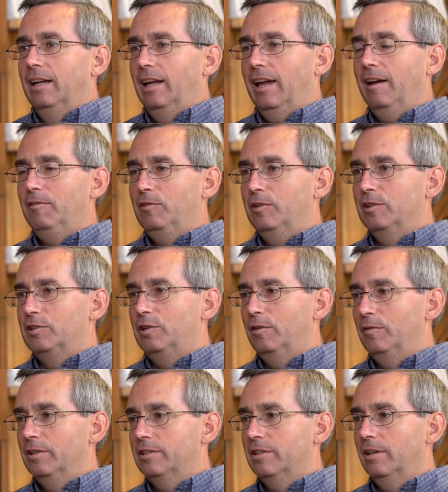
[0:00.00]
After the
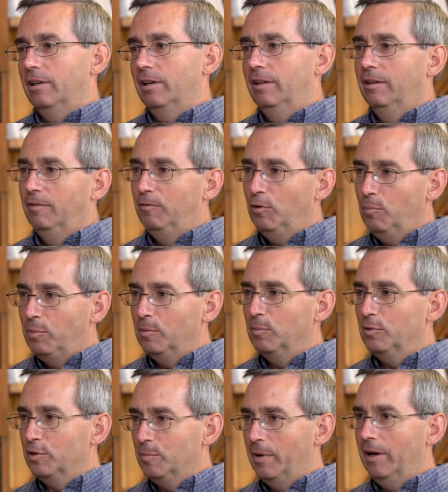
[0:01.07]
service, a few
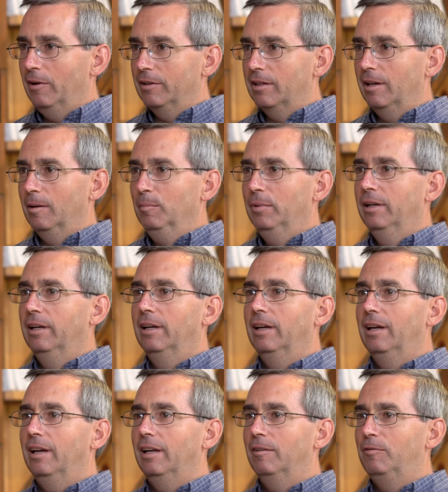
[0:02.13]
people smile at them,
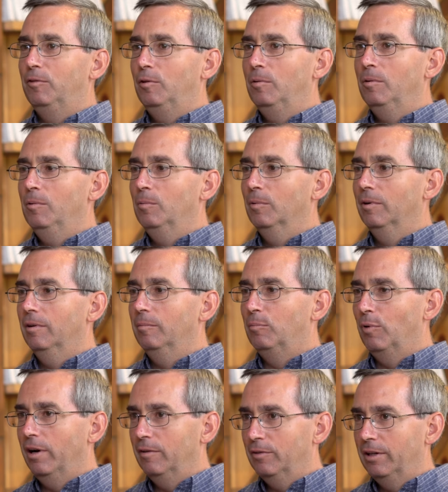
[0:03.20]
and a few were
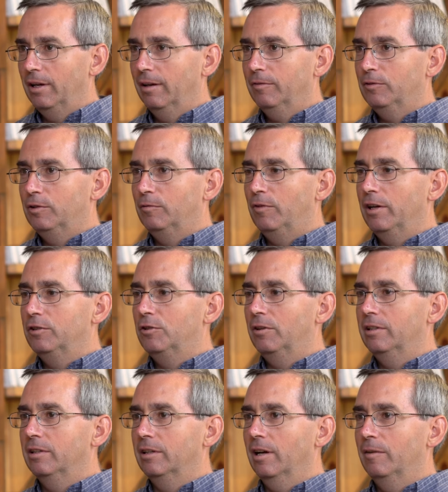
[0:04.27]
brave enough to venture
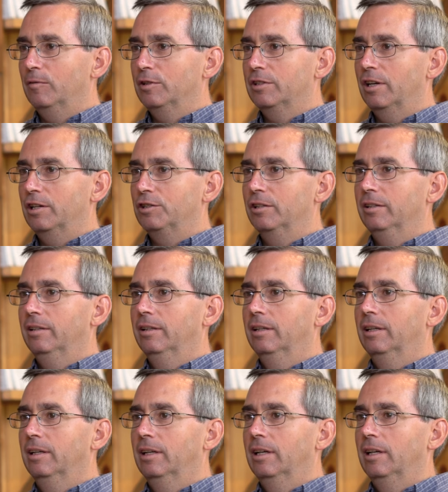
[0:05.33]
into conversation,
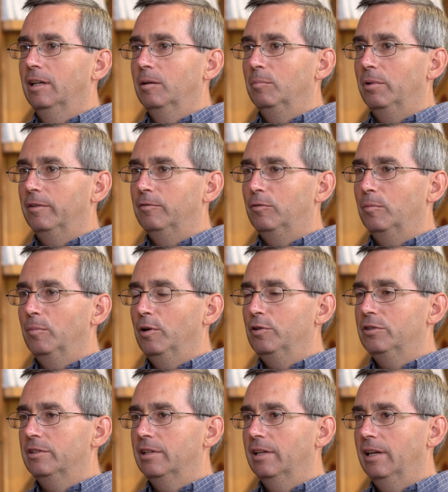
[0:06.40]
but for
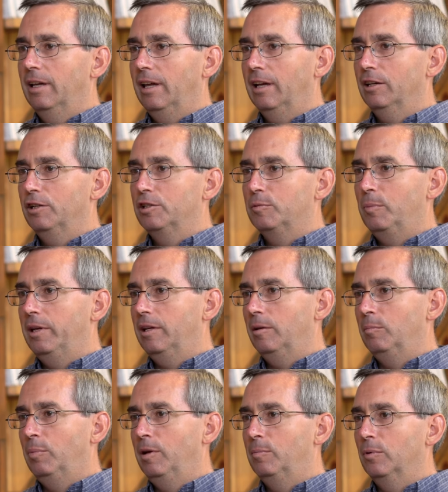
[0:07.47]
most English
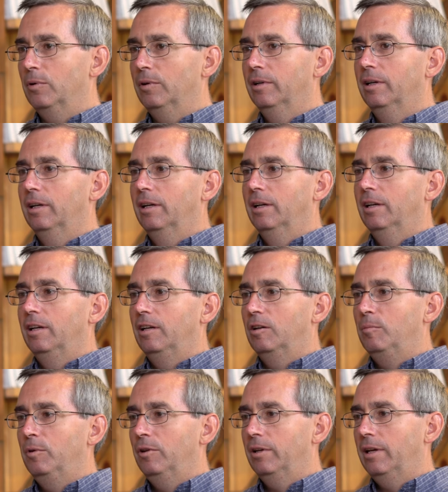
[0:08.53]
speaking people,
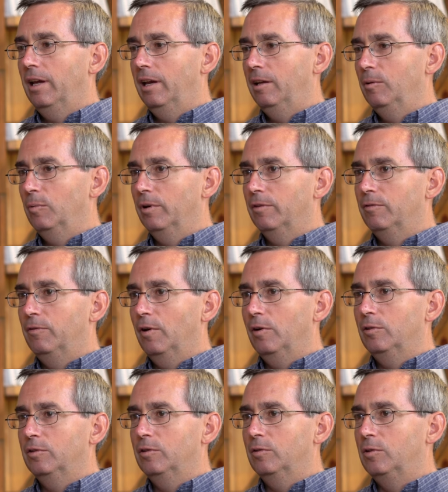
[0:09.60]
communicating with
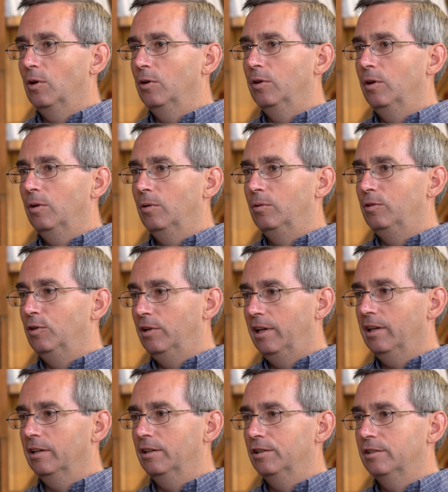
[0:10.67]
folks who don't know good
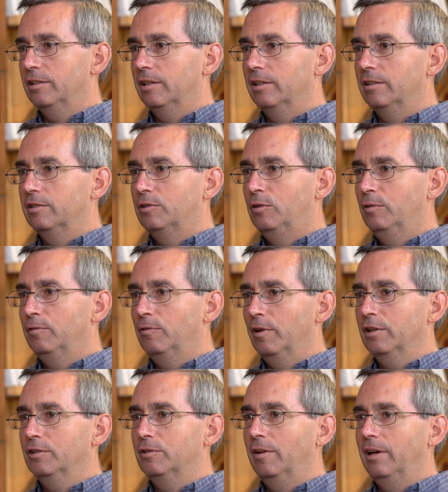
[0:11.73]
English is too
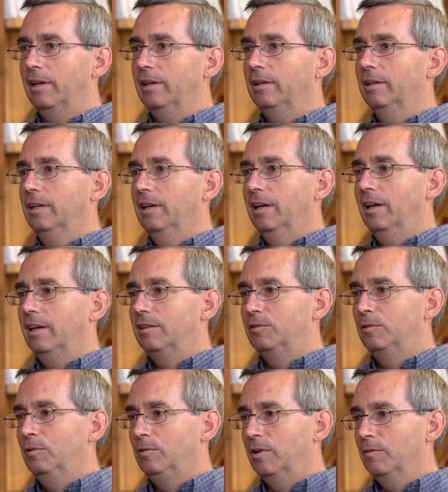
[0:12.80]
frustrating and
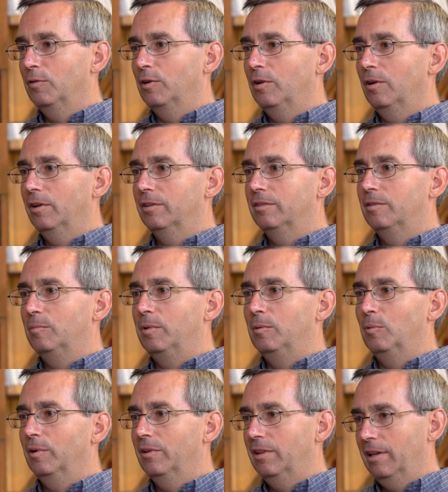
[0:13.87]
too difficult to be
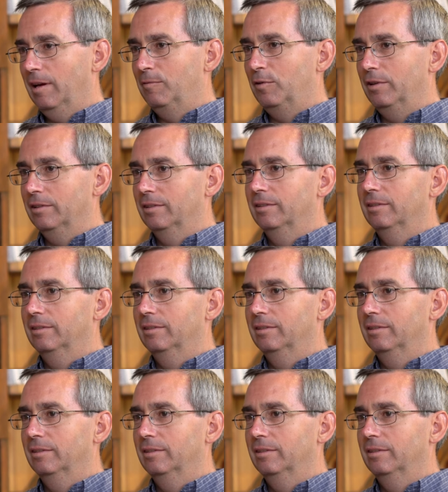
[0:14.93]
worth the effort.